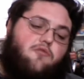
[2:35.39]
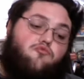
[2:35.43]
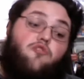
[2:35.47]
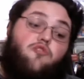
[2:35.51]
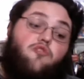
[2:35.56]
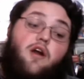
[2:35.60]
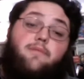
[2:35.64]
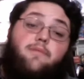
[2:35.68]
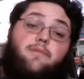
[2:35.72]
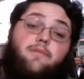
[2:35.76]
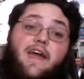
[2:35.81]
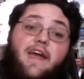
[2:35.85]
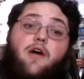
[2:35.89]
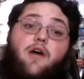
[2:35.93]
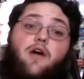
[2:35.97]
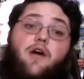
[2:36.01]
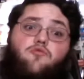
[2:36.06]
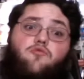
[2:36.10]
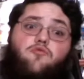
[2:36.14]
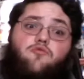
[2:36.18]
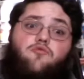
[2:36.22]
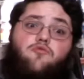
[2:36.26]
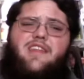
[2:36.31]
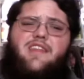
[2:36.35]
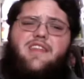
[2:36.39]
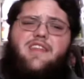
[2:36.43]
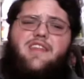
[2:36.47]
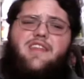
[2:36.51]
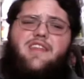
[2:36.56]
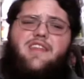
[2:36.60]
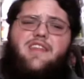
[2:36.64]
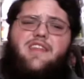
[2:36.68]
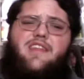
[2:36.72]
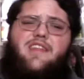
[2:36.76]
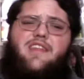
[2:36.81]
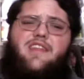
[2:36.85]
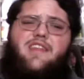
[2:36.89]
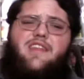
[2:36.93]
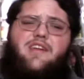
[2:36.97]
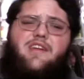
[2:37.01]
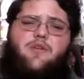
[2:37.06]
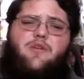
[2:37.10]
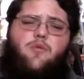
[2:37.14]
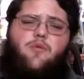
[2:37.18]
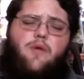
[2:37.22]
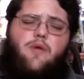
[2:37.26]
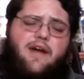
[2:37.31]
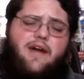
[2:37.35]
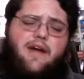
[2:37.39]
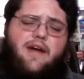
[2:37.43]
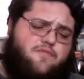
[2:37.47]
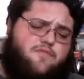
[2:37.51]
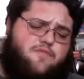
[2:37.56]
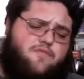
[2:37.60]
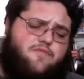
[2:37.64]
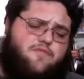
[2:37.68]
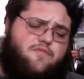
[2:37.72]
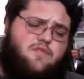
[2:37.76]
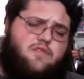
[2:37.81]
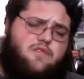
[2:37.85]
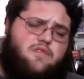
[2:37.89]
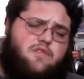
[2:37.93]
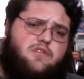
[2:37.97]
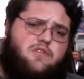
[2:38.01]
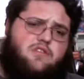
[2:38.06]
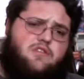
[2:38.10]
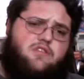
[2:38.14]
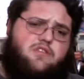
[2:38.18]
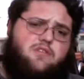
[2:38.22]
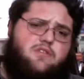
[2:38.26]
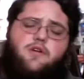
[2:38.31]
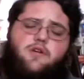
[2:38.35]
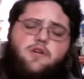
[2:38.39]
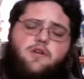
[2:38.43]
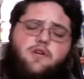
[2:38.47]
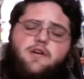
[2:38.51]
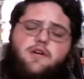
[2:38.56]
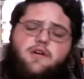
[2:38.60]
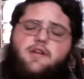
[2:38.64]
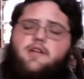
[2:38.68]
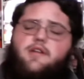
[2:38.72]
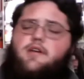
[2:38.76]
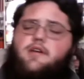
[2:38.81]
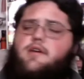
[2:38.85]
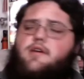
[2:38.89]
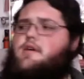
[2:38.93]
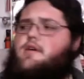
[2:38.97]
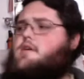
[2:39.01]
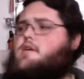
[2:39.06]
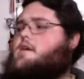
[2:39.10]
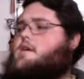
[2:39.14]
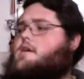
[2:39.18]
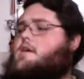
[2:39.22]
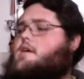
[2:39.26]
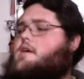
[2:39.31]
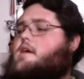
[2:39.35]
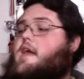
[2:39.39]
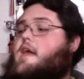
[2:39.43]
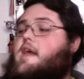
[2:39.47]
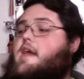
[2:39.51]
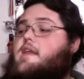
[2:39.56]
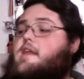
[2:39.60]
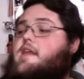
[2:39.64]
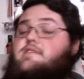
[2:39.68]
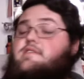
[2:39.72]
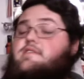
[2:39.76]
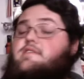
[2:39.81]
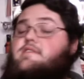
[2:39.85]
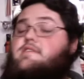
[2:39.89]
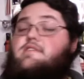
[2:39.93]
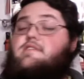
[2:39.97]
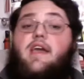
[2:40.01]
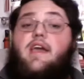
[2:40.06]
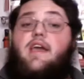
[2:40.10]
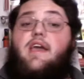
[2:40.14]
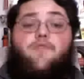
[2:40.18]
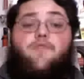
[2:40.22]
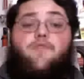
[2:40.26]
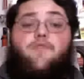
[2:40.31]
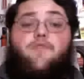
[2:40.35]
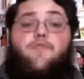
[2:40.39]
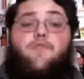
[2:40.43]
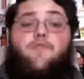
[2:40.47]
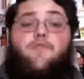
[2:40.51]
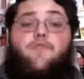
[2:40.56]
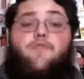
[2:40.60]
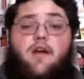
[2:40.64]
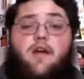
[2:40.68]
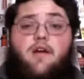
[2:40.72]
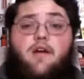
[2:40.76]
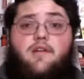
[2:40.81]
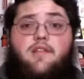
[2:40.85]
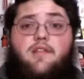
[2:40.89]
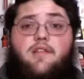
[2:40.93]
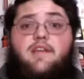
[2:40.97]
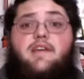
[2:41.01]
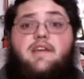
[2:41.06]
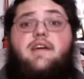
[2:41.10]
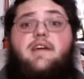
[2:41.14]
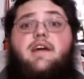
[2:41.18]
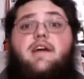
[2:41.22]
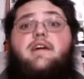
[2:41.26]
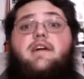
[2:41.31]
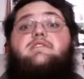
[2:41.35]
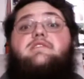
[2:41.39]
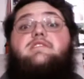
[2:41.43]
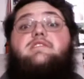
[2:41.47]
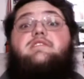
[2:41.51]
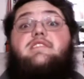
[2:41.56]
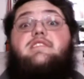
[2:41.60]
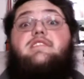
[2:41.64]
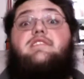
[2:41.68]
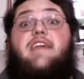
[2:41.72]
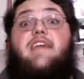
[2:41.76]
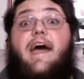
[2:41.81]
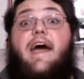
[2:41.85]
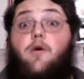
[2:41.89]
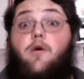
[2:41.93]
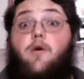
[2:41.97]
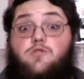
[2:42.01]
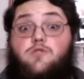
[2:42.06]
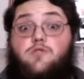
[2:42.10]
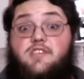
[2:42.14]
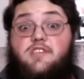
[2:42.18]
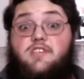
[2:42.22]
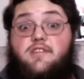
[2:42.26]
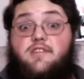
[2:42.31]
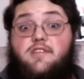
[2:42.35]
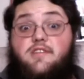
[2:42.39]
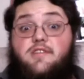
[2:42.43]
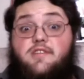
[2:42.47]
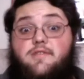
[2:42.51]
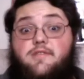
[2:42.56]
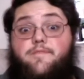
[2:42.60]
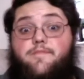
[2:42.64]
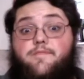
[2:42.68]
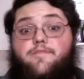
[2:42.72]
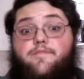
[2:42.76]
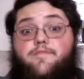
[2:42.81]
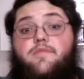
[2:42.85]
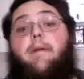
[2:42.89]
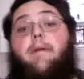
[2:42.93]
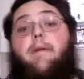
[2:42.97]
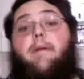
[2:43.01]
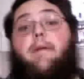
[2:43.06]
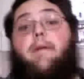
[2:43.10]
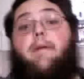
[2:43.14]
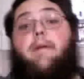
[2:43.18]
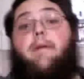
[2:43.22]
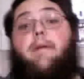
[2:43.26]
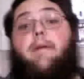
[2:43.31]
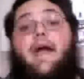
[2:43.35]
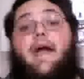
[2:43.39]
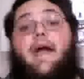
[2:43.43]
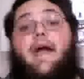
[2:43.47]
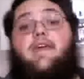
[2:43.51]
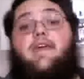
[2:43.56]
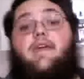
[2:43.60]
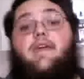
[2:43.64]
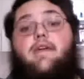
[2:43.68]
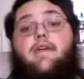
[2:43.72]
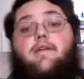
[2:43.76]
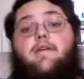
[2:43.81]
rubbed out pretty well to be enjoyed, and it's a fairly stout backy.